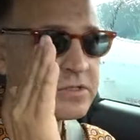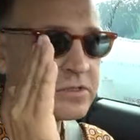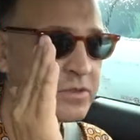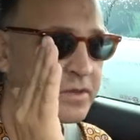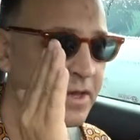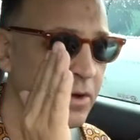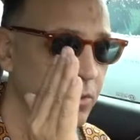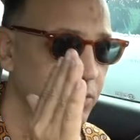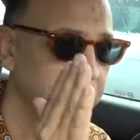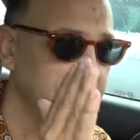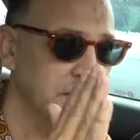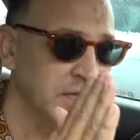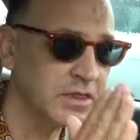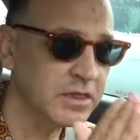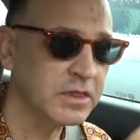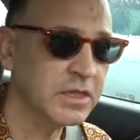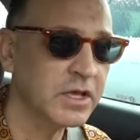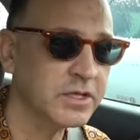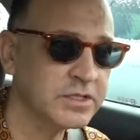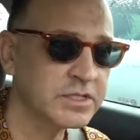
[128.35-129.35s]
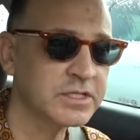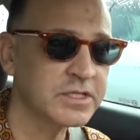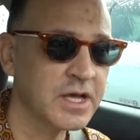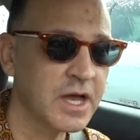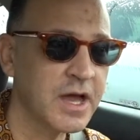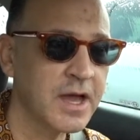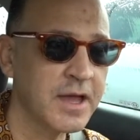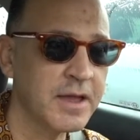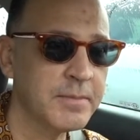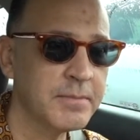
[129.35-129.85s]
So that would be
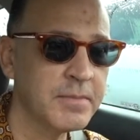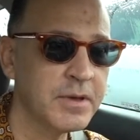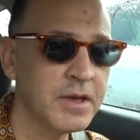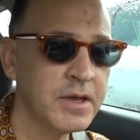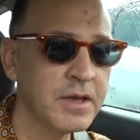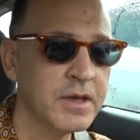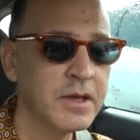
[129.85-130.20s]
lunchtime,